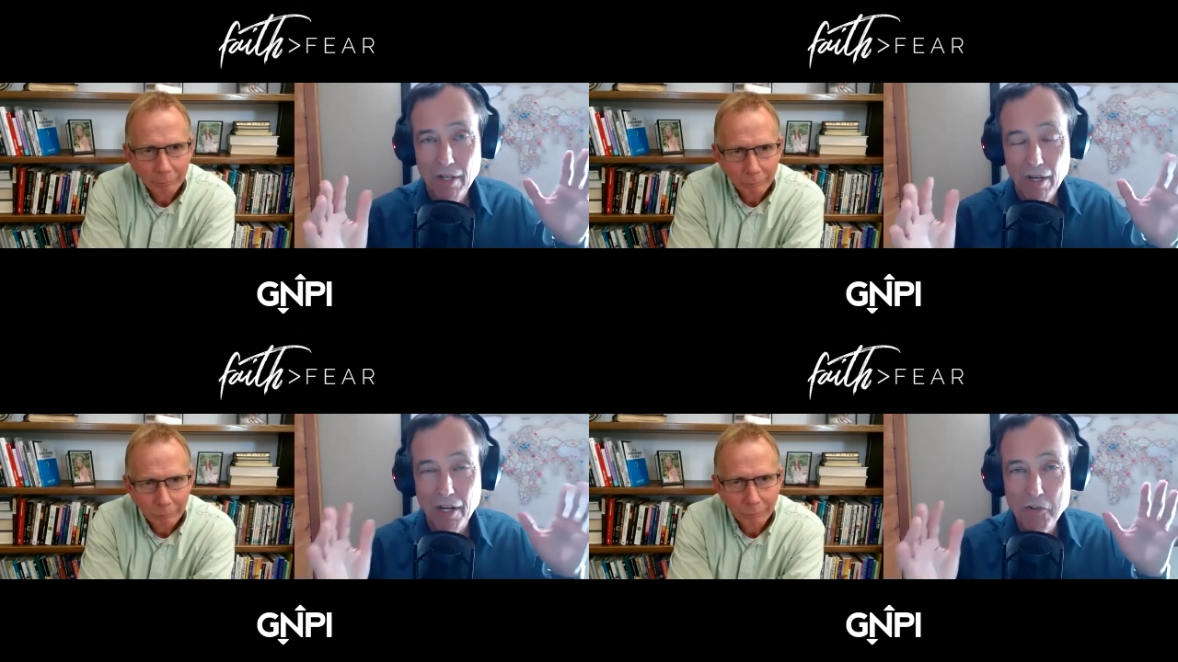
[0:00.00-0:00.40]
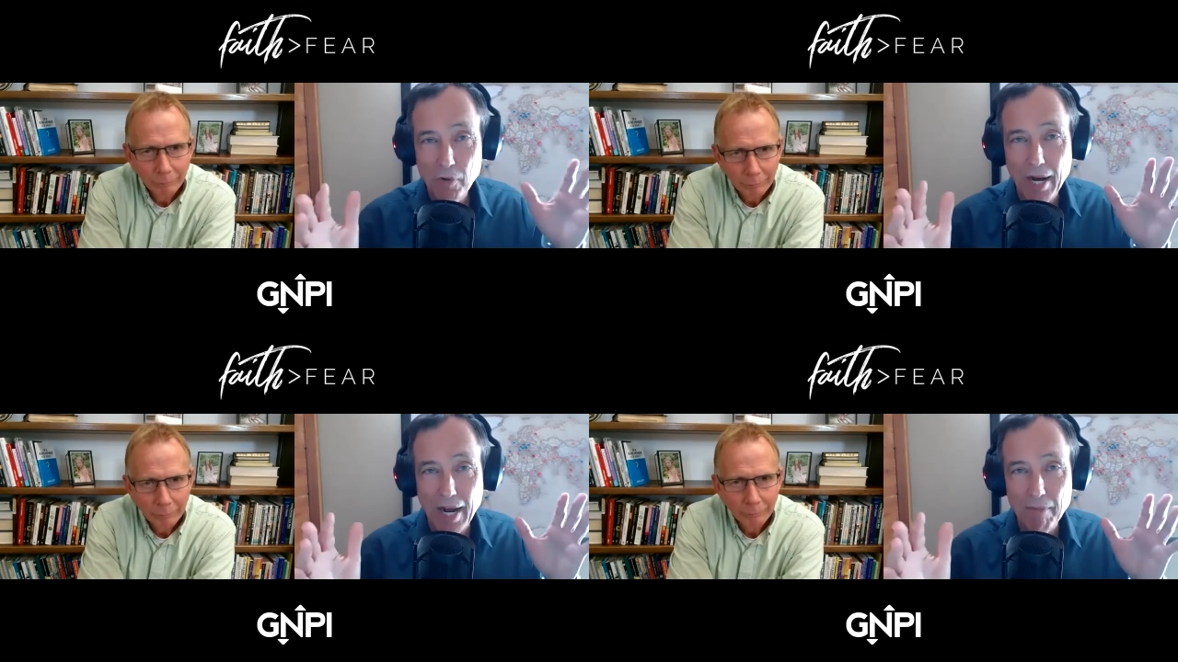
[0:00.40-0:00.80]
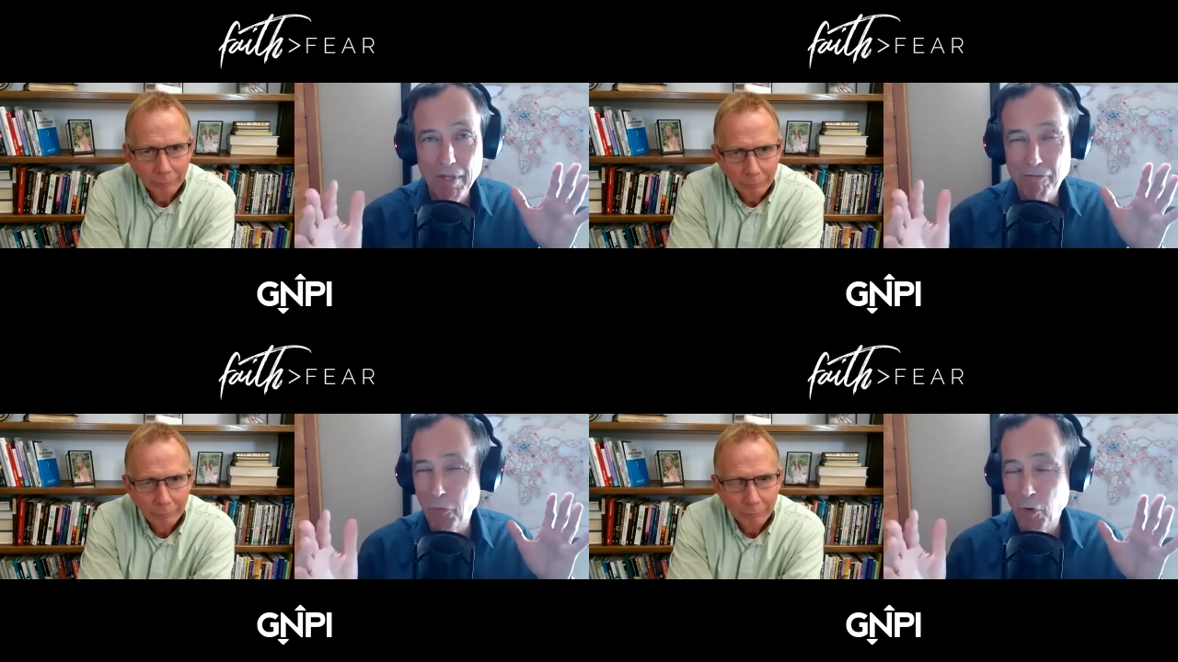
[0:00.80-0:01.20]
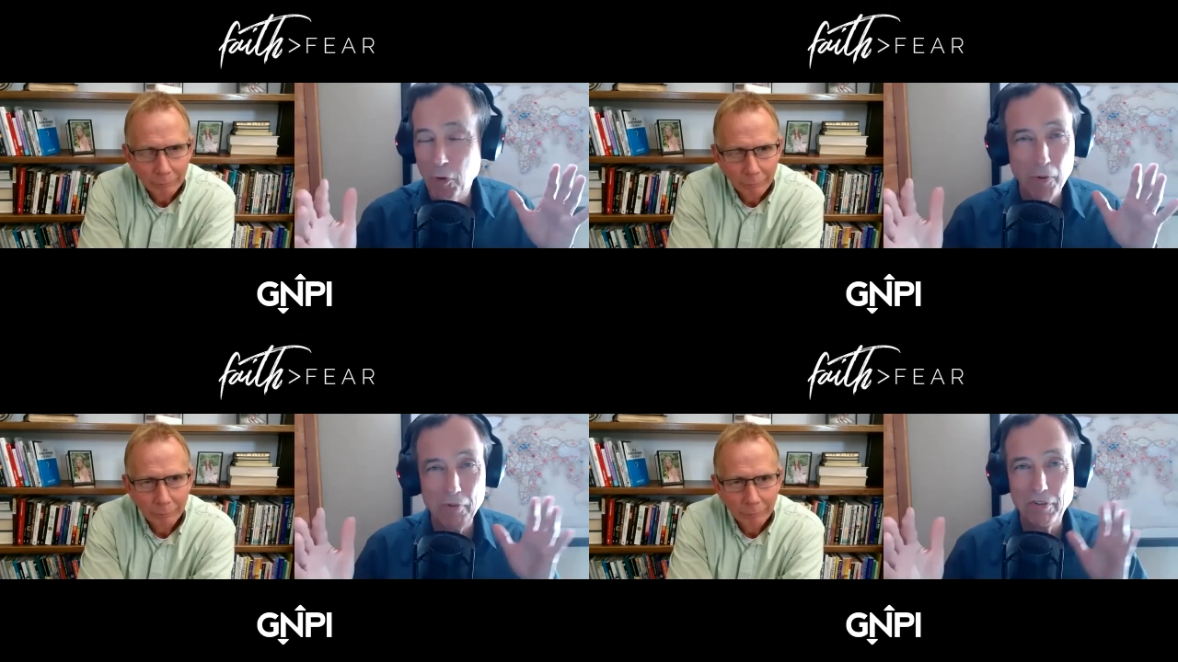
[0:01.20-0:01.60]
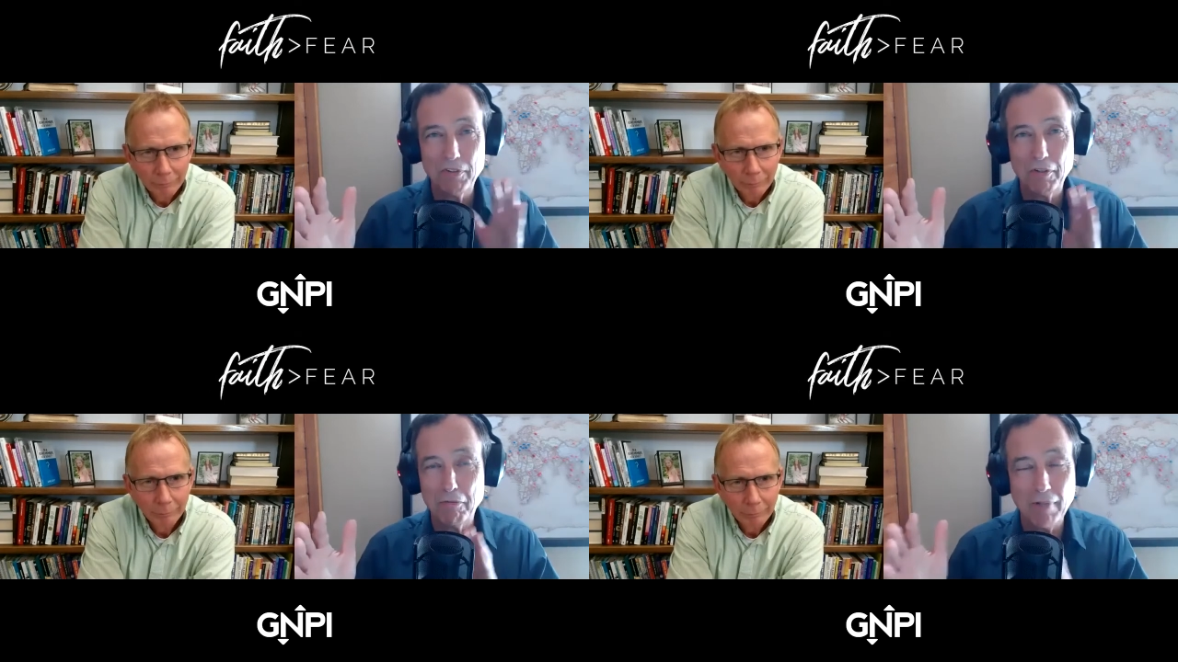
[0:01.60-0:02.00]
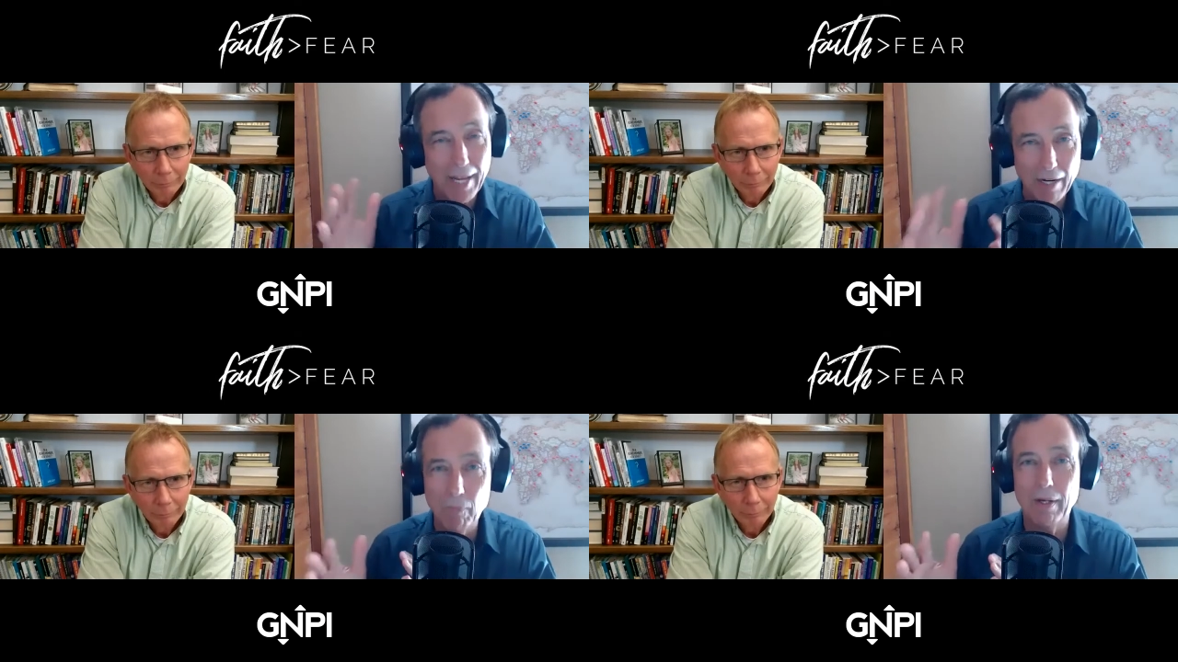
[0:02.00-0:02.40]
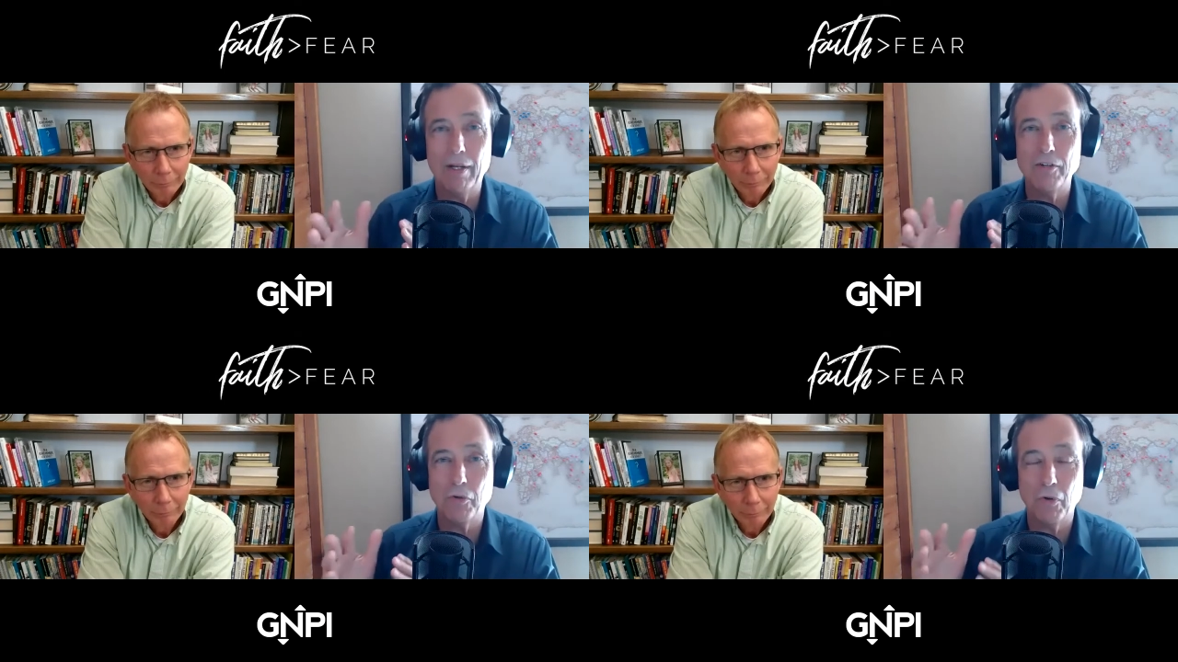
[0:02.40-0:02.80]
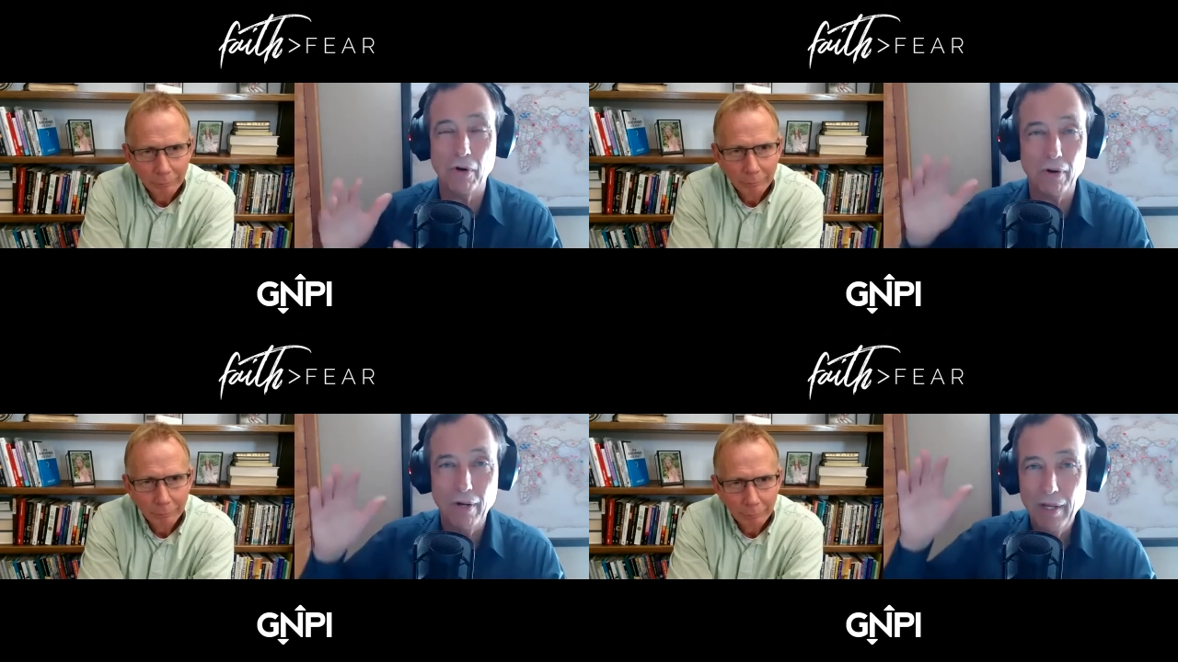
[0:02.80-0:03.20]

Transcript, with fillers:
Speaker 1: a tribe that, for purposes of language or